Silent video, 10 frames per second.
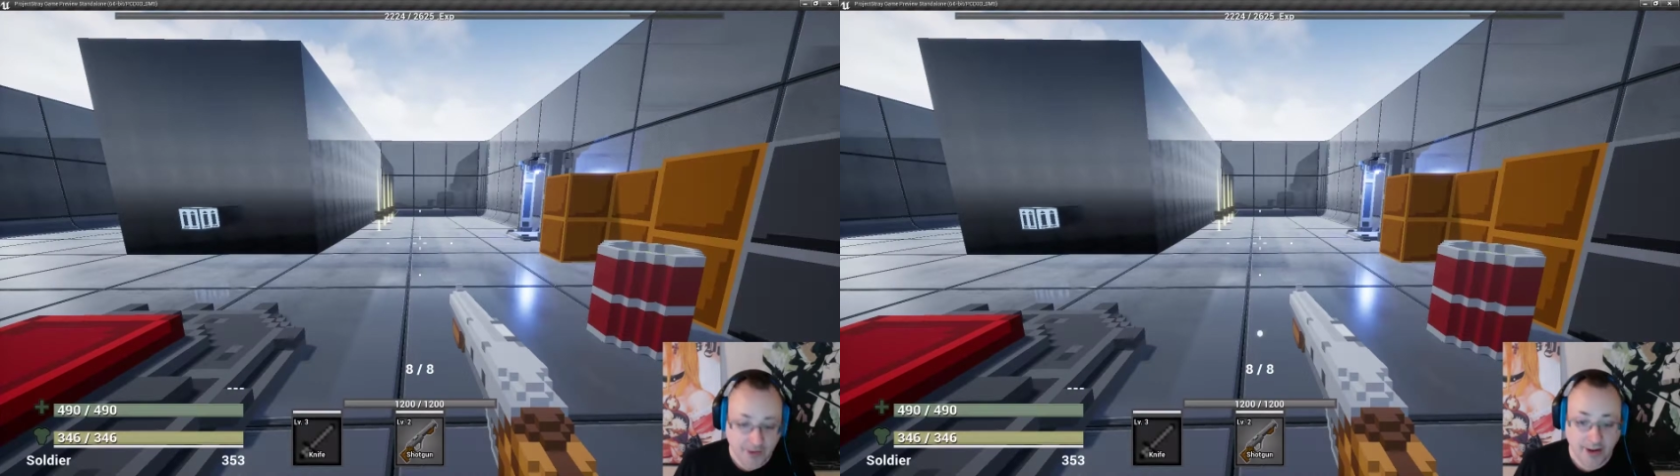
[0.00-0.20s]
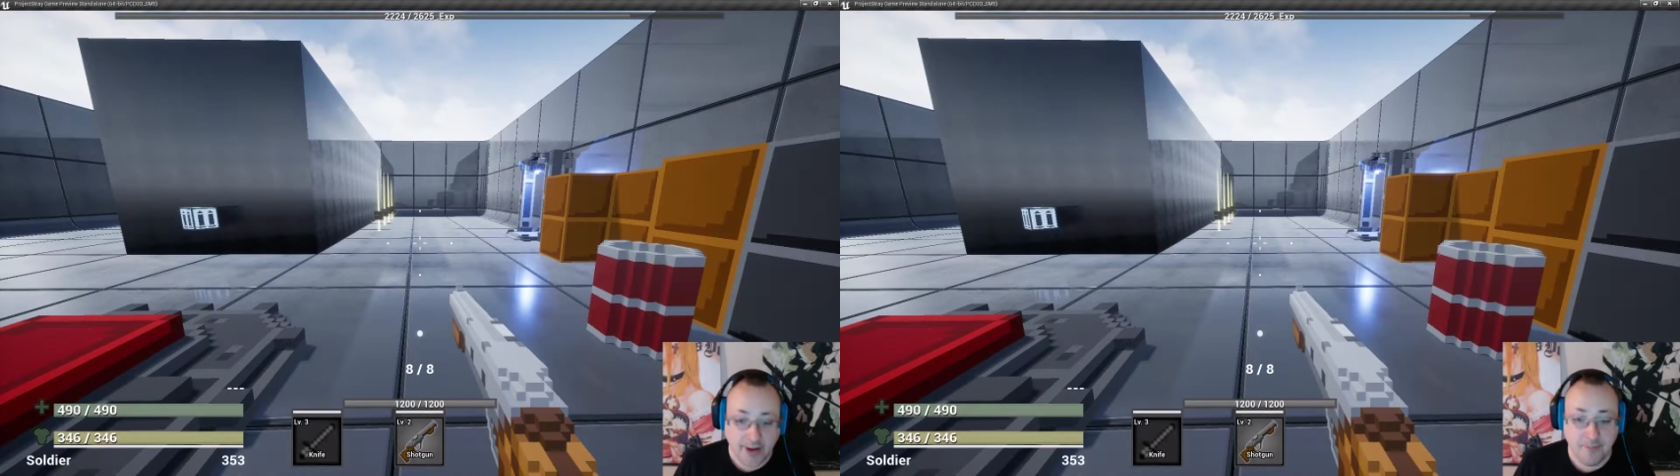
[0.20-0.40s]

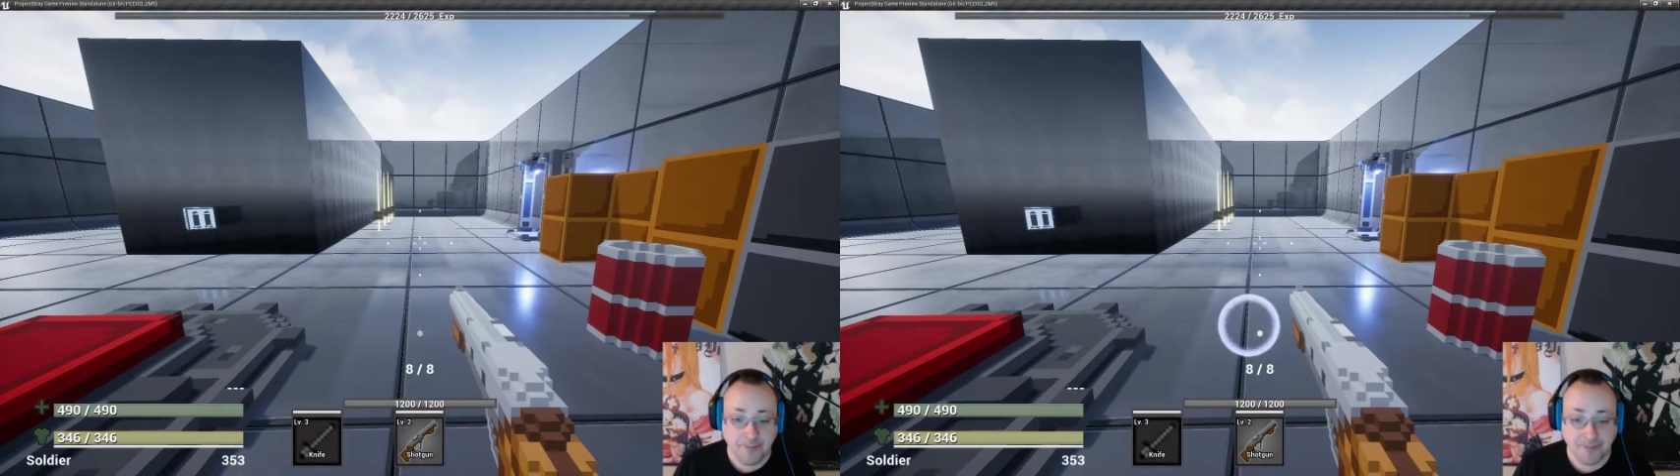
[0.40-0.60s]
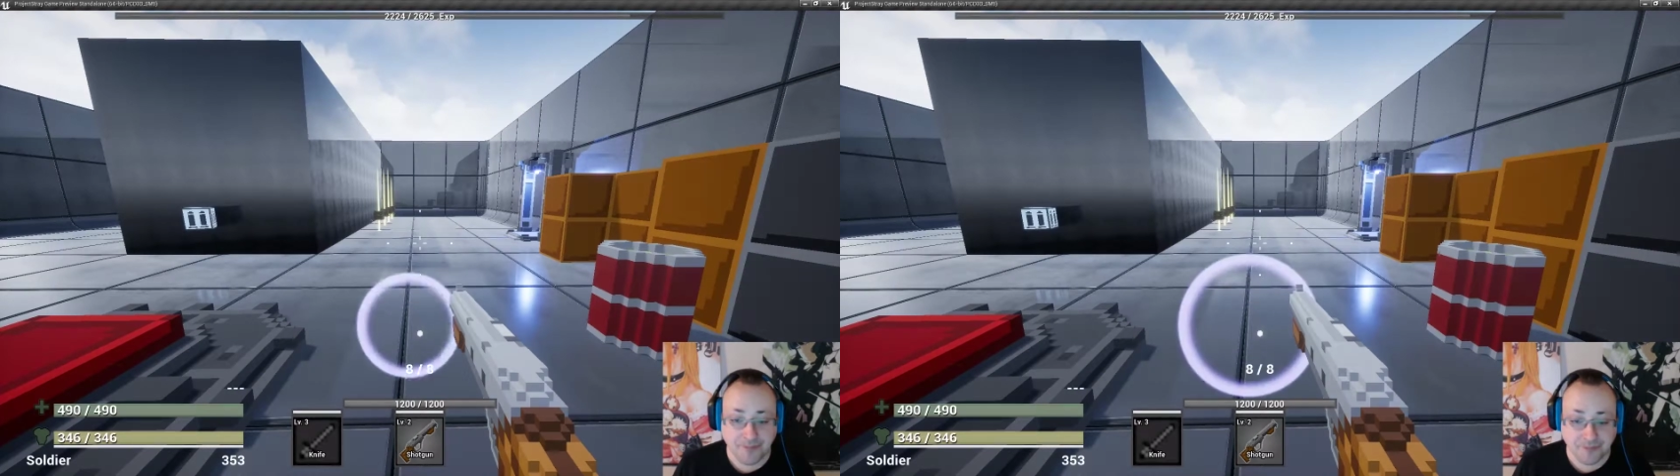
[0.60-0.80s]
time,
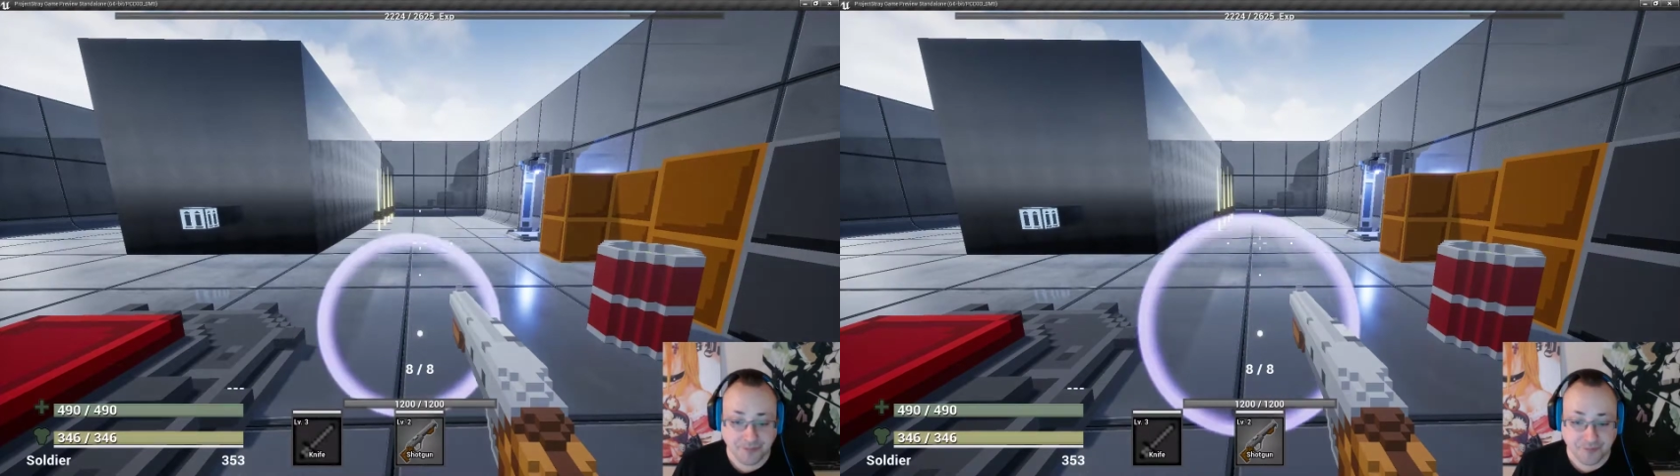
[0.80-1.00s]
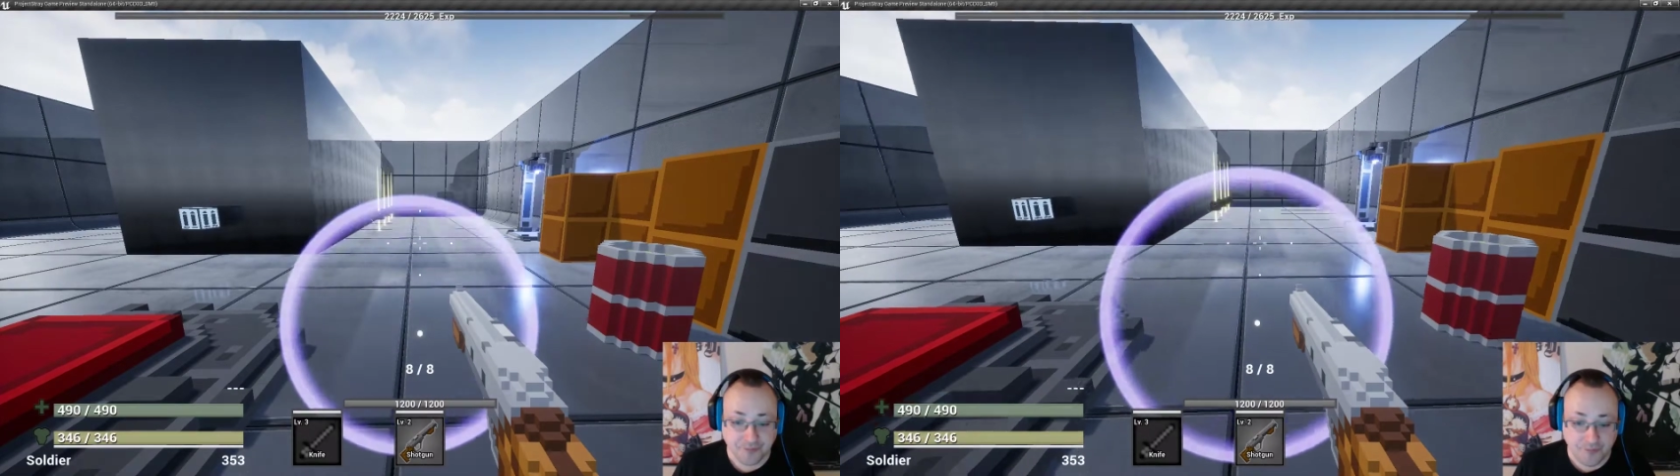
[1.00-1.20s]

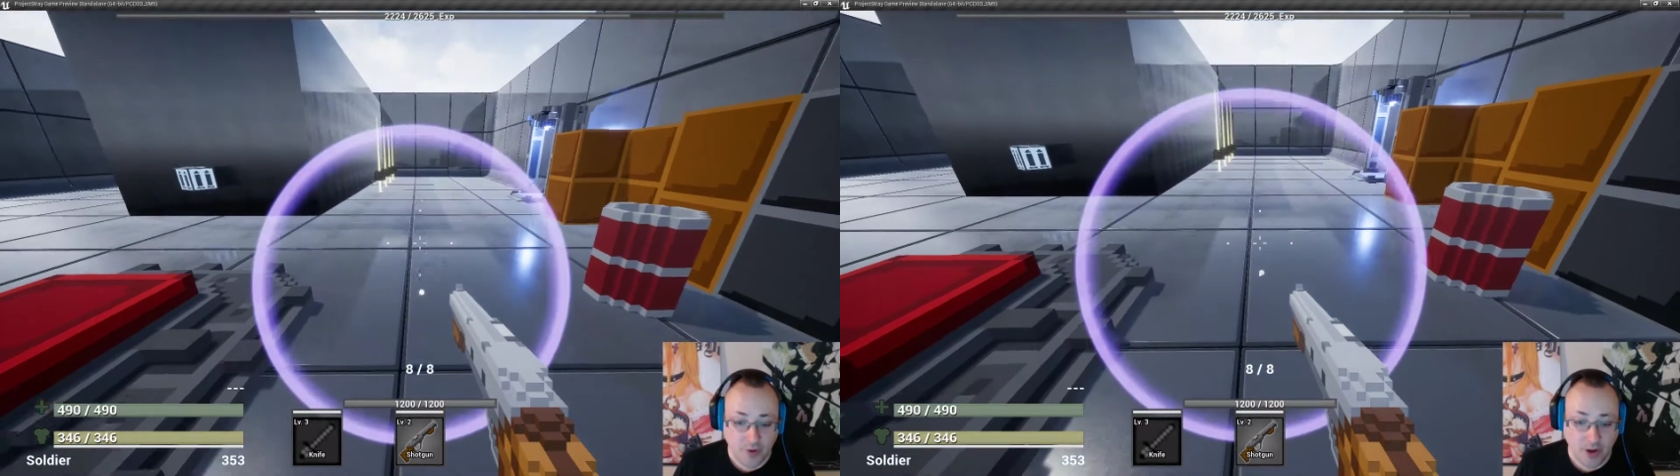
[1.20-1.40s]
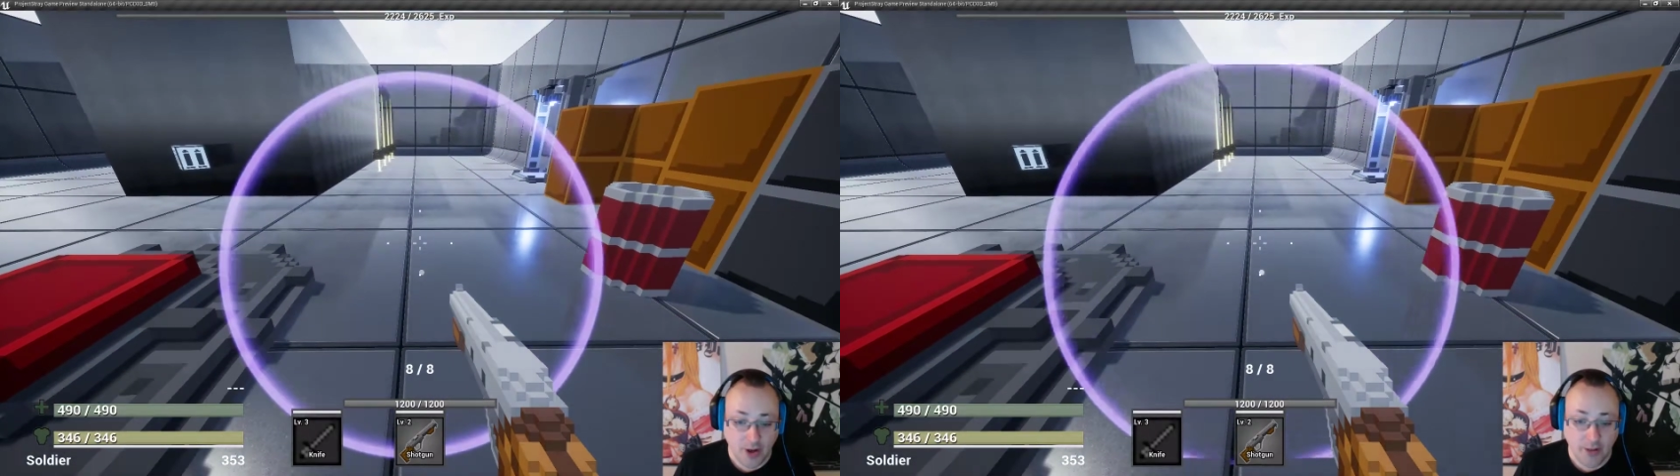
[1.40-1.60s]

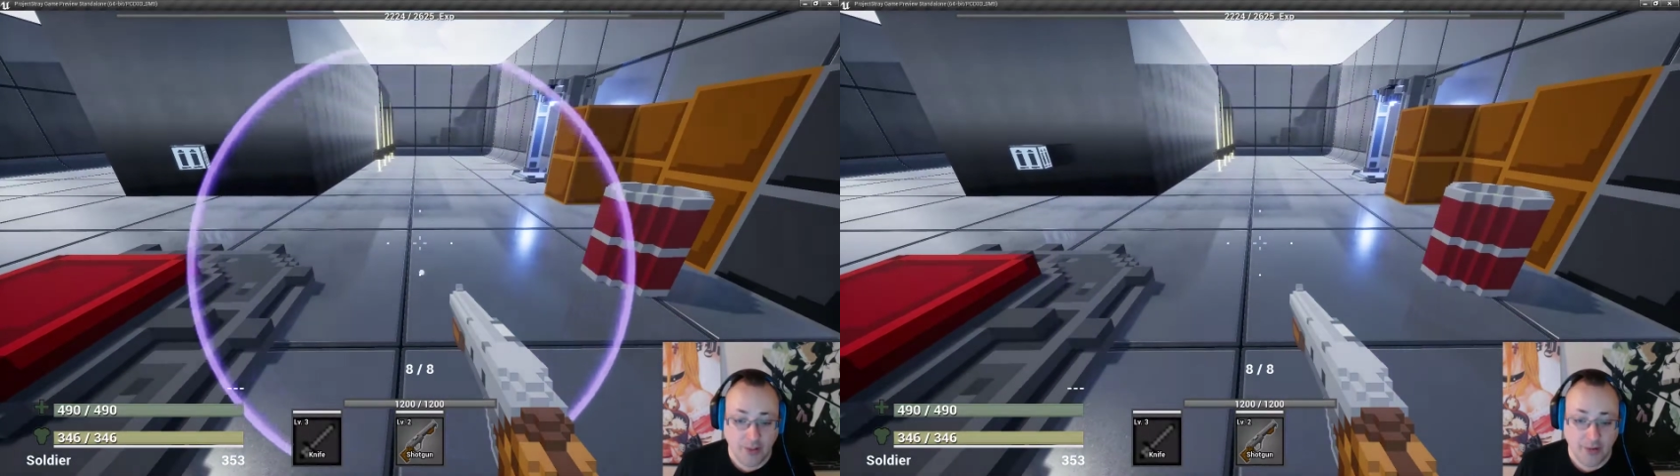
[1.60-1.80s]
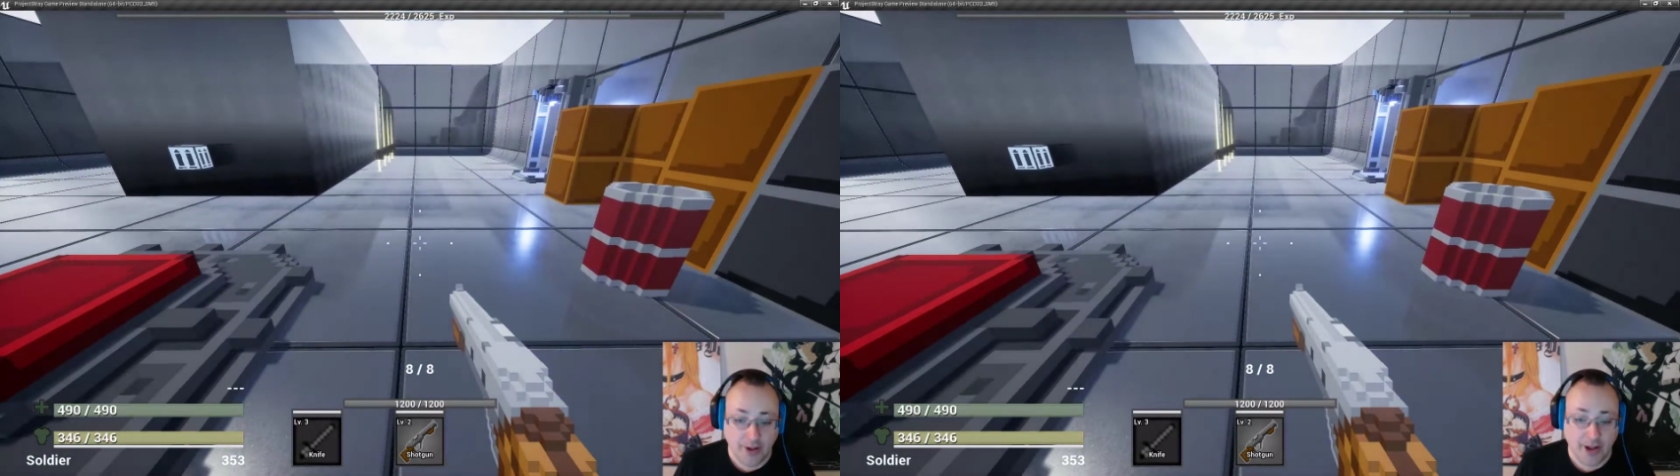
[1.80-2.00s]
I
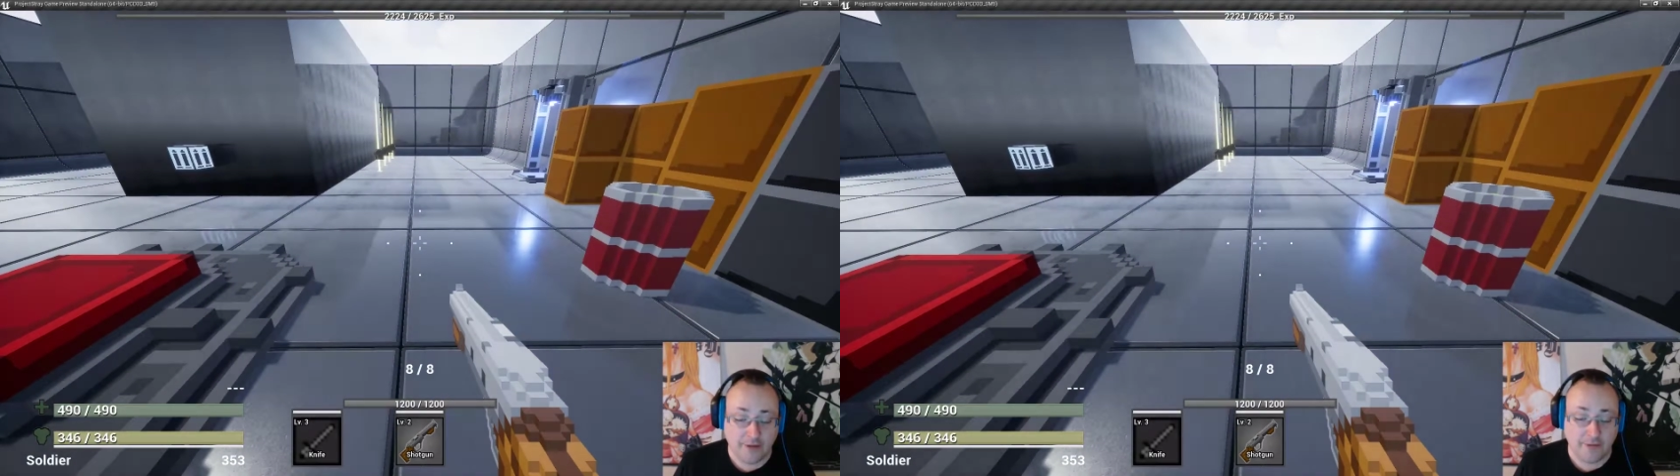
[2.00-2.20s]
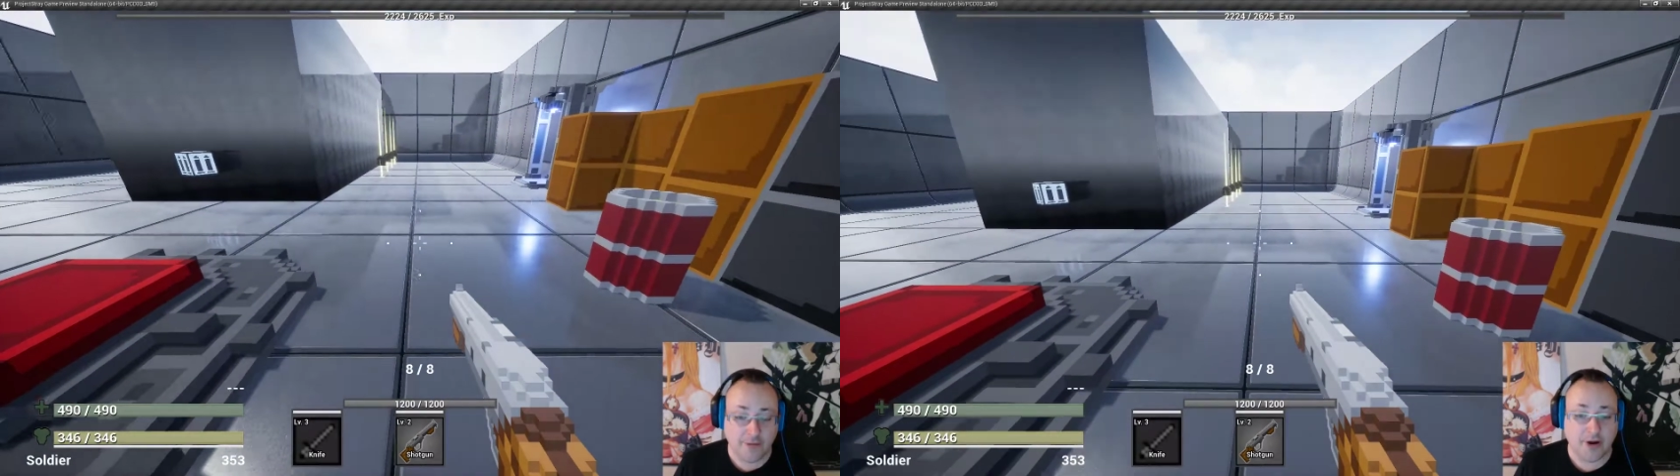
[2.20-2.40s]
will have